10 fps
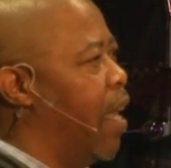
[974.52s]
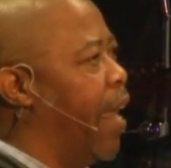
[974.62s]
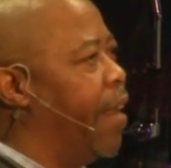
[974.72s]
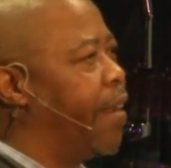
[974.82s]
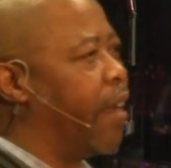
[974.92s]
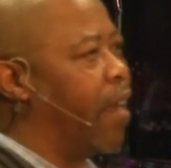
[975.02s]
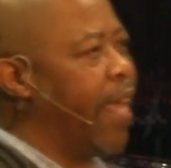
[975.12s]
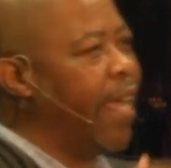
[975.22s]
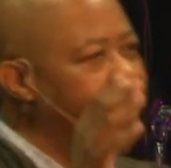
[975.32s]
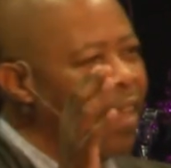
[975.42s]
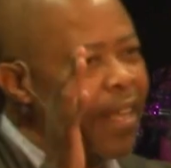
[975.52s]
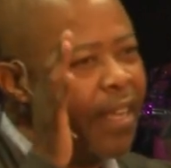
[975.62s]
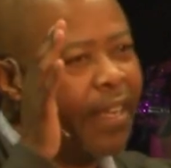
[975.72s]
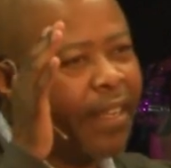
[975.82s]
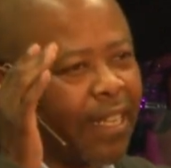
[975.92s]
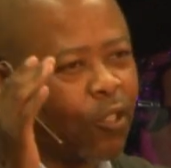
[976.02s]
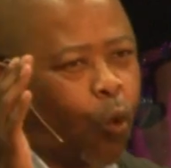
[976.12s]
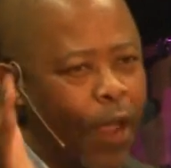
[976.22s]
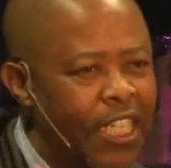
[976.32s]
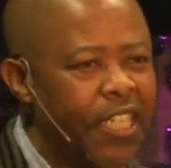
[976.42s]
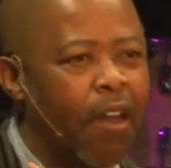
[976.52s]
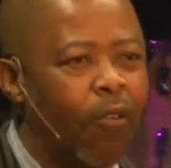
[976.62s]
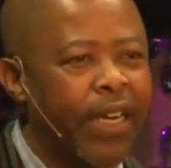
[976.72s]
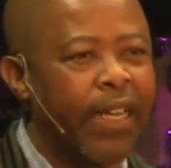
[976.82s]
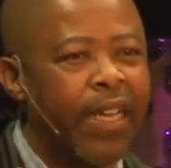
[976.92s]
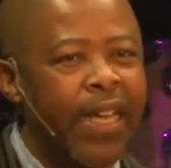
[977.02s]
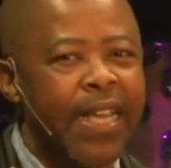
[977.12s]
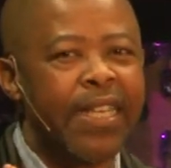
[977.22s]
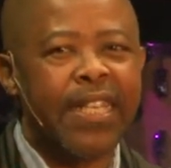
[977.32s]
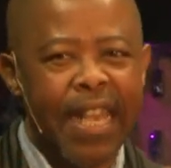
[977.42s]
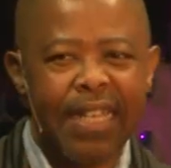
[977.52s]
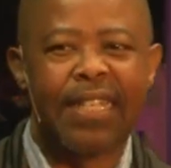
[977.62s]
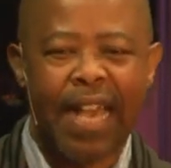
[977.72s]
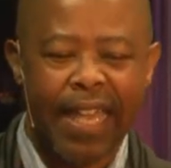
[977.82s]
And in that question, our senza